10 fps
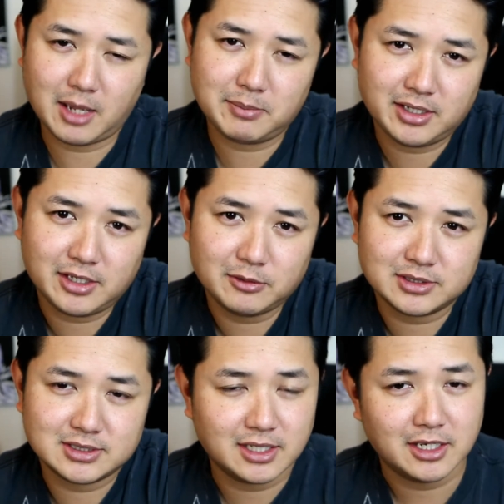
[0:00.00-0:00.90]
I mean, it
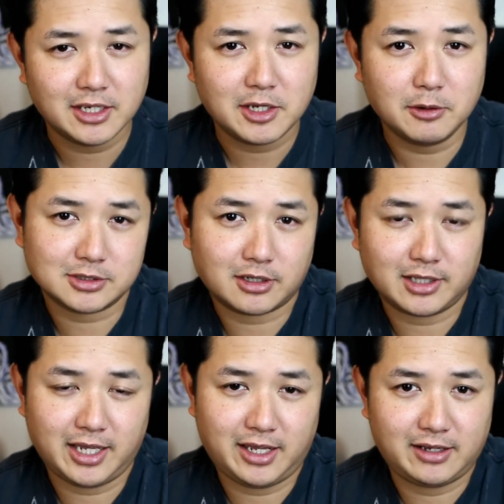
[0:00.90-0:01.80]
was all I
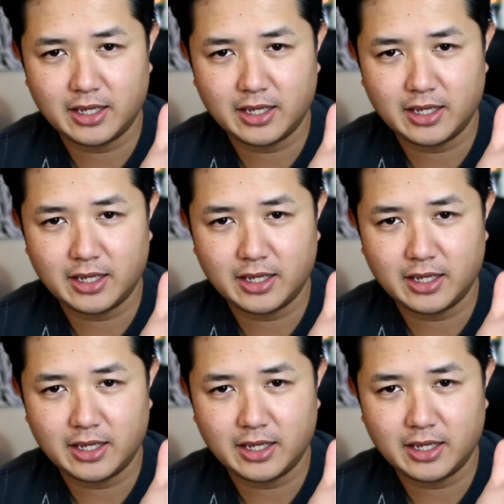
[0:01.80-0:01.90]
had.